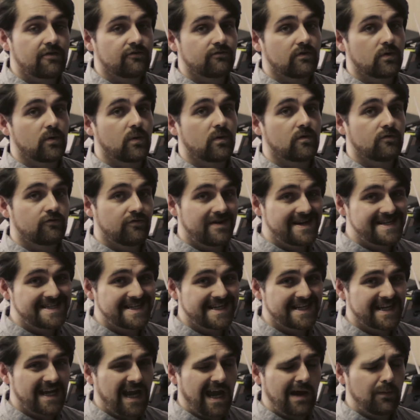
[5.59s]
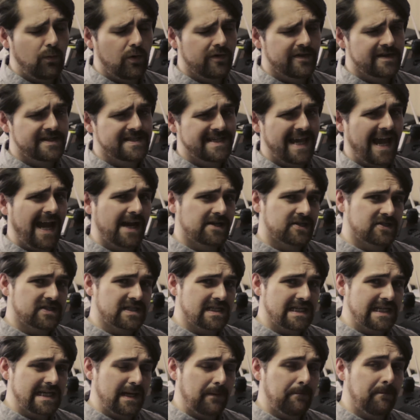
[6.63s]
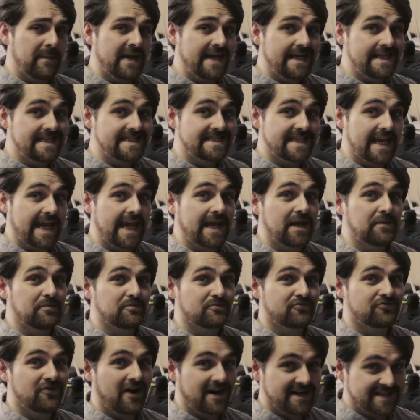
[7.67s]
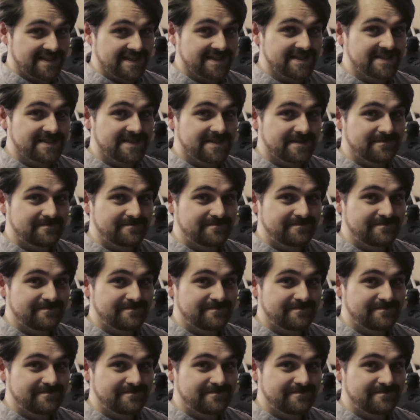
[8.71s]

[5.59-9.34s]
through reading and what this actually means in practice.